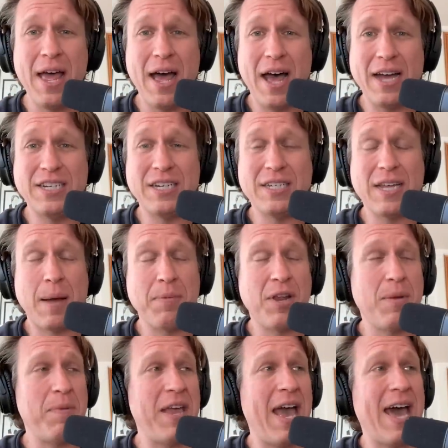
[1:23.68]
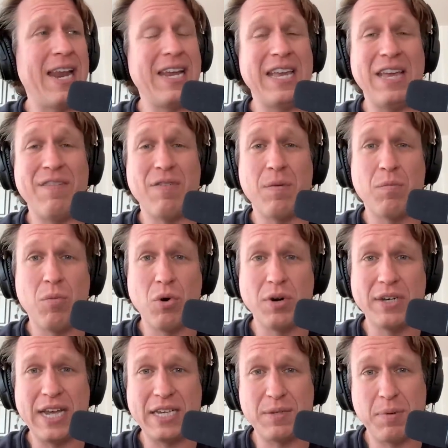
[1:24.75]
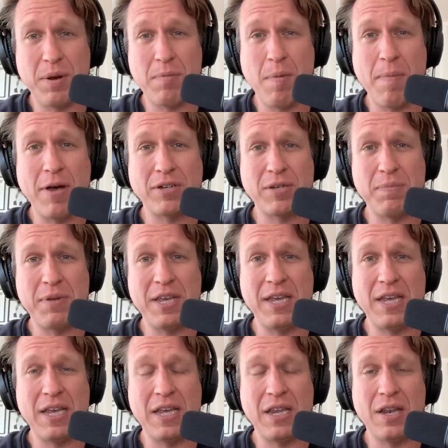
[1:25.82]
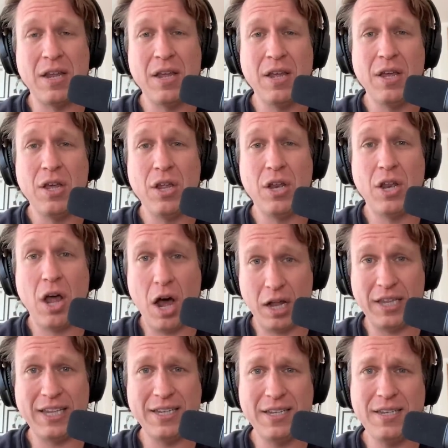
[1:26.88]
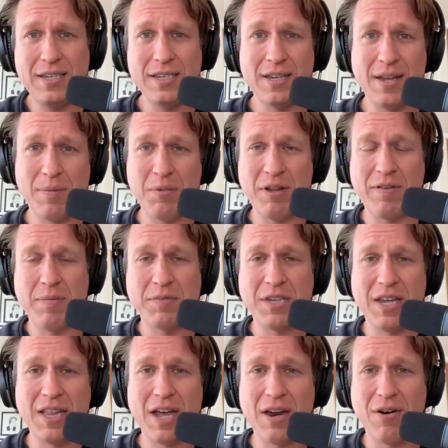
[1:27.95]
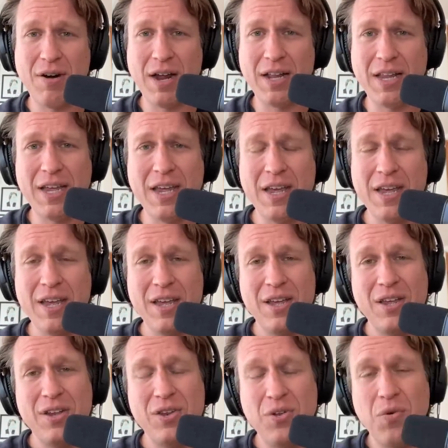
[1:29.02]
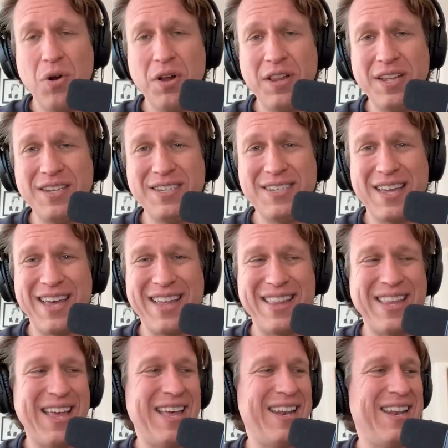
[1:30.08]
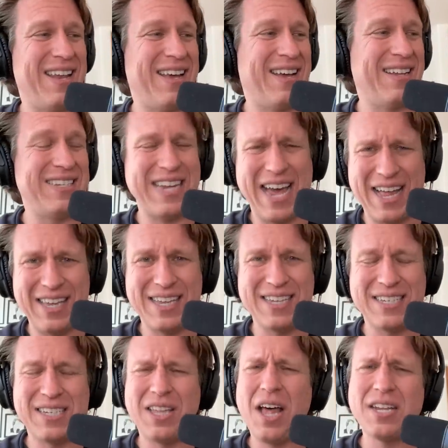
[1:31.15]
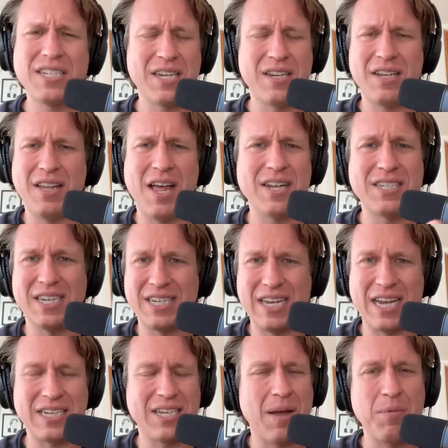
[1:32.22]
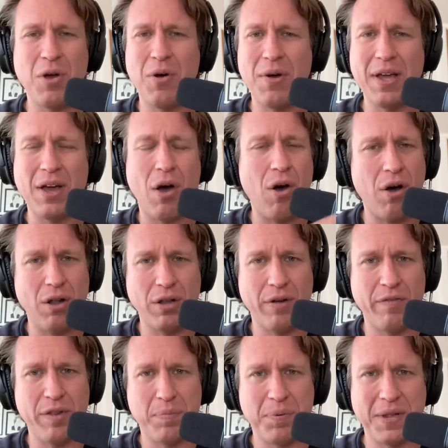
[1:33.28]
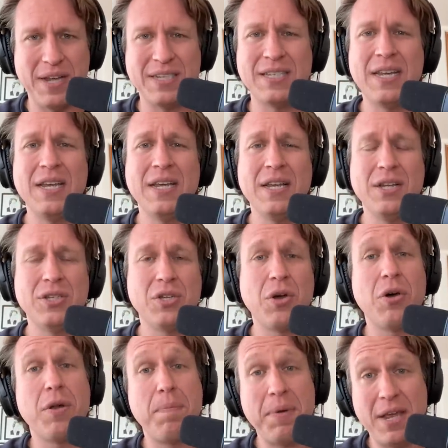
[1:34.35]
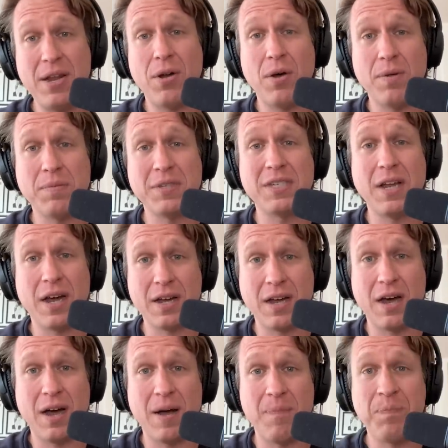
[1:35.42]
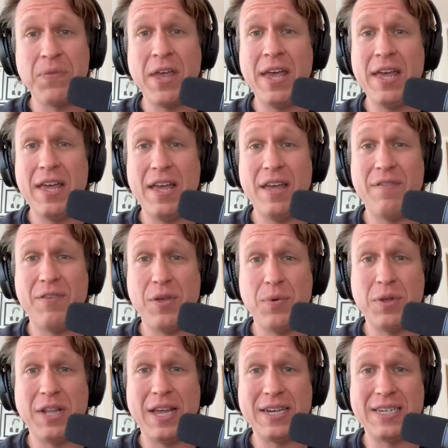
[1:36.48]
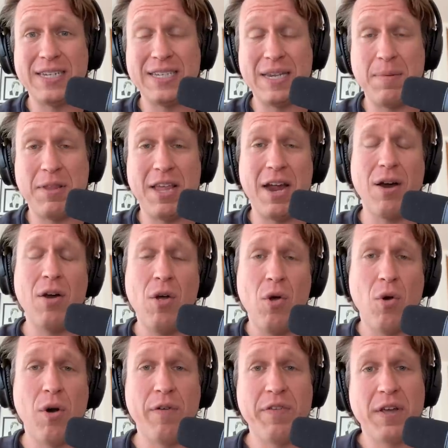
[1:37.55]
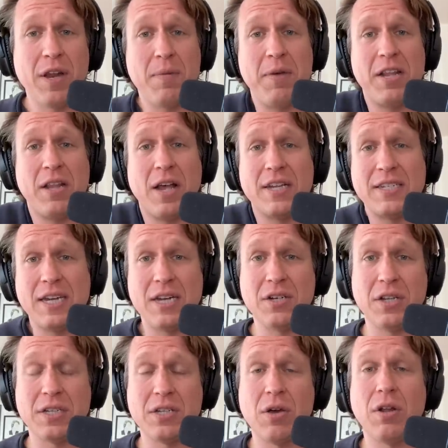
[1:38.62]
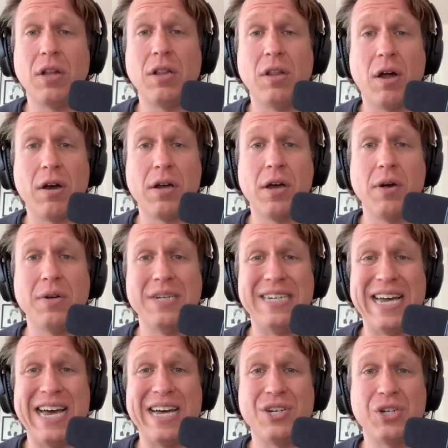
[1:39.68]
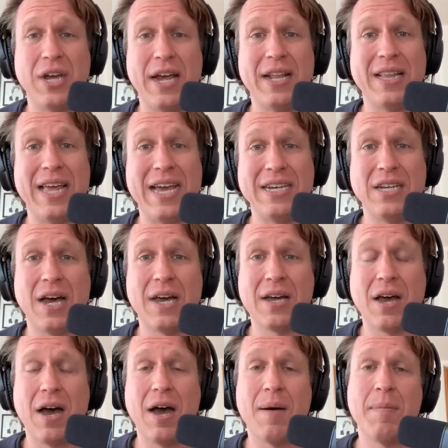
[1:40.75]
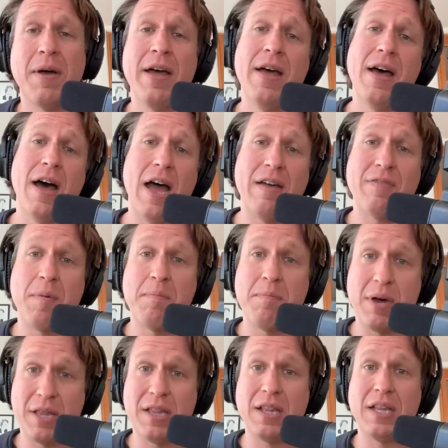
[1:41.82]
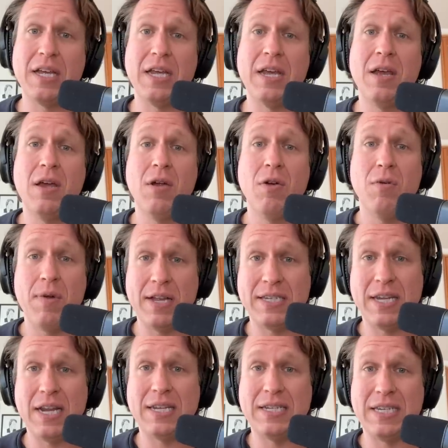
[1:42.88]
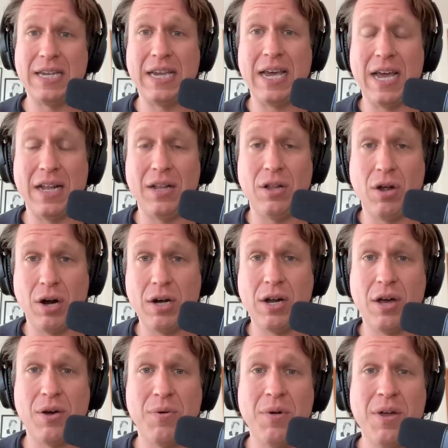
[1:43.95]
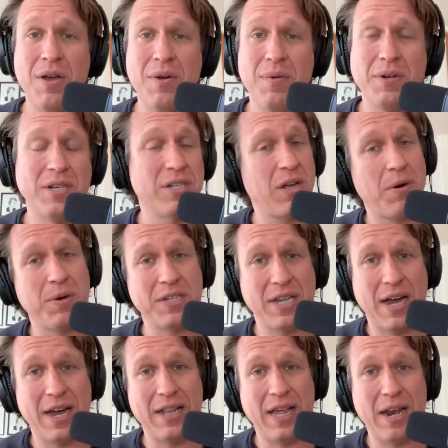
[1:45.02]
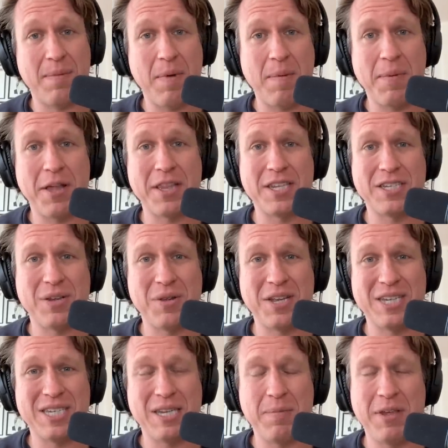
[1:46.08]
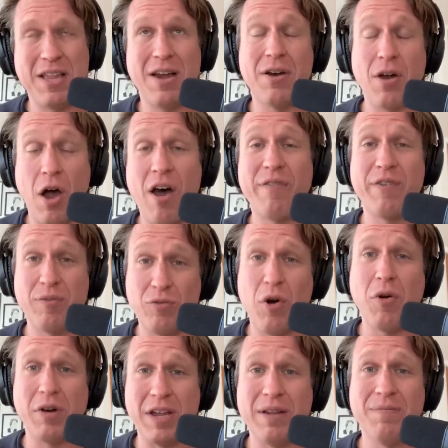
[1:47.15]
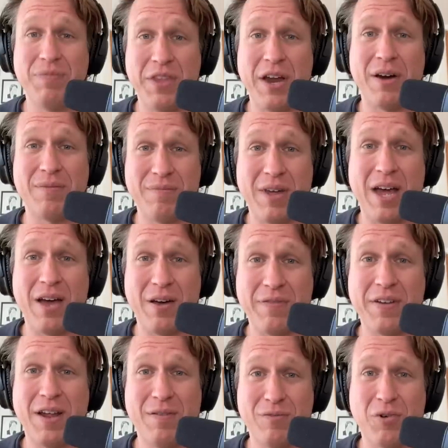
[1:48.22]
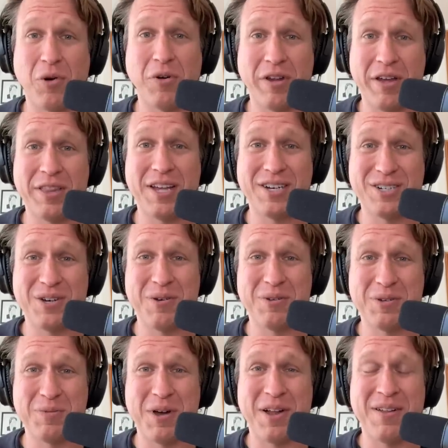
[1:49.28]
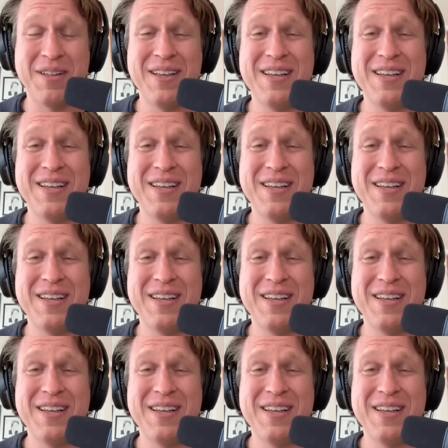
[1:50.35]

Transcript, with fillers: I'm going to be adding even more dates, but I'm about to be in Nolens, I believe I'm saying that correctly, New Orleans, and then Dallas, lots of dates. I'm going all over the place, so go to peteholmes.com if you would like to see me there, or if you're going to be in Los Angeles, go to largo-la.com. I have a monthly residency at Largo, which is always the highlight of my month, so you can see me there, and often Rory there. I often have Rory on that show as well,